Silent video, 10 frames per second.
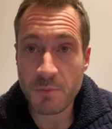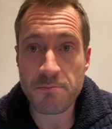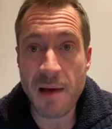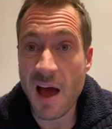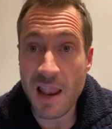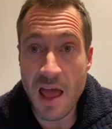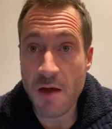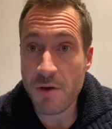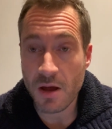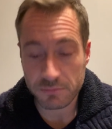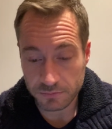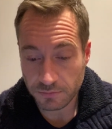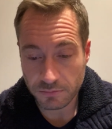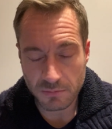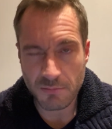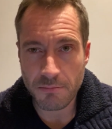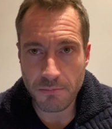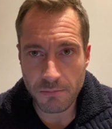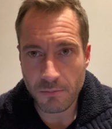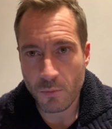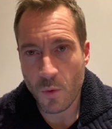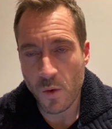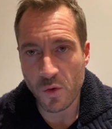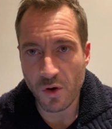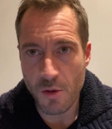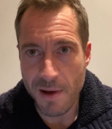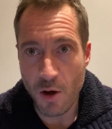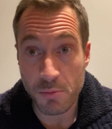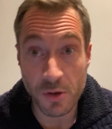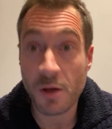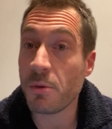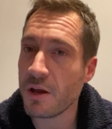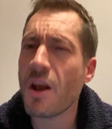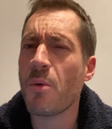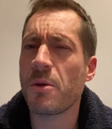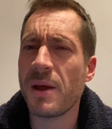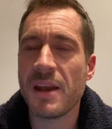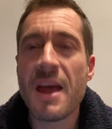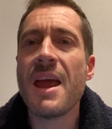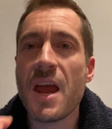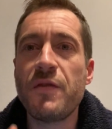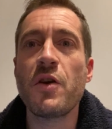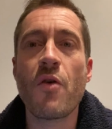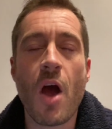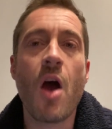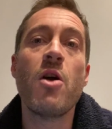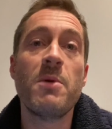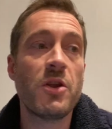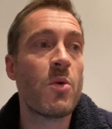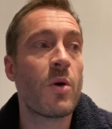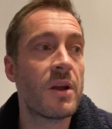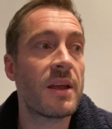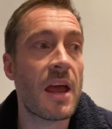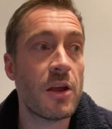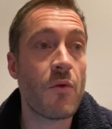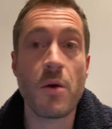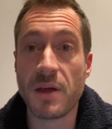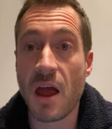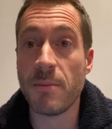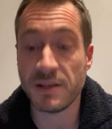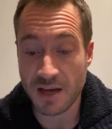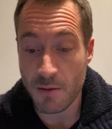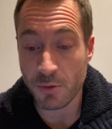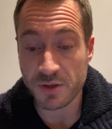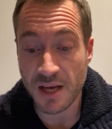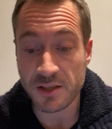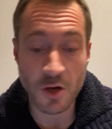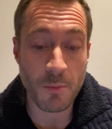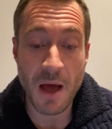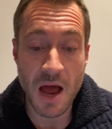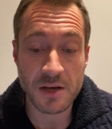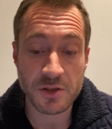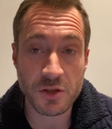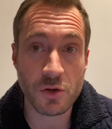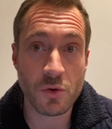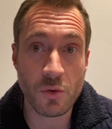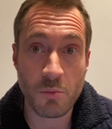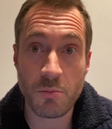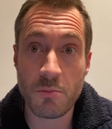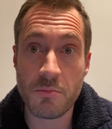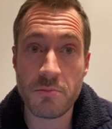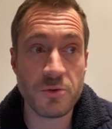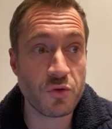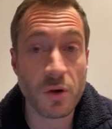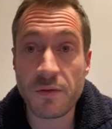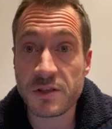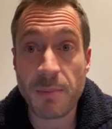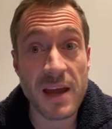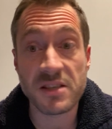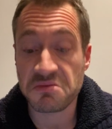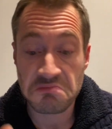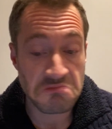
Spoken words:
battle area, I won't call it a battle bunker, but you know what I mean. If you're at home and you want to get your own gaming table set up and you're struggling for space,